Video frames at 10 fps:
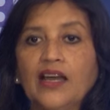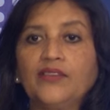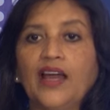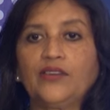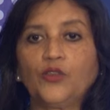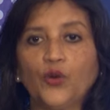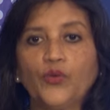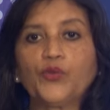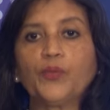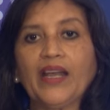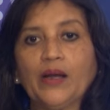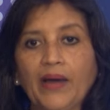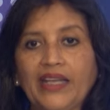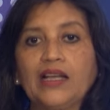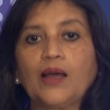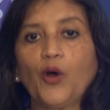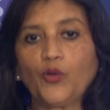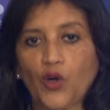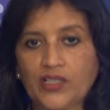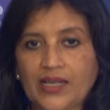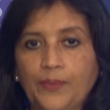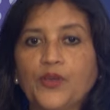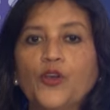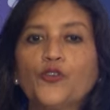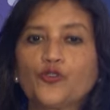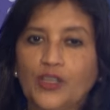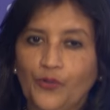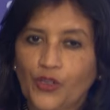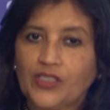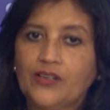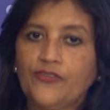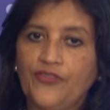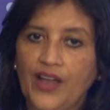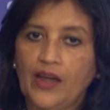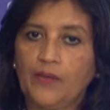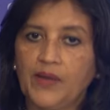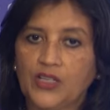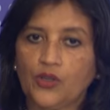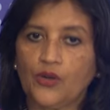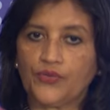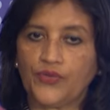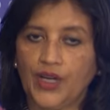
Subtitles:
and you know, we would make a money club on WhatsApp. So there was a fair bit of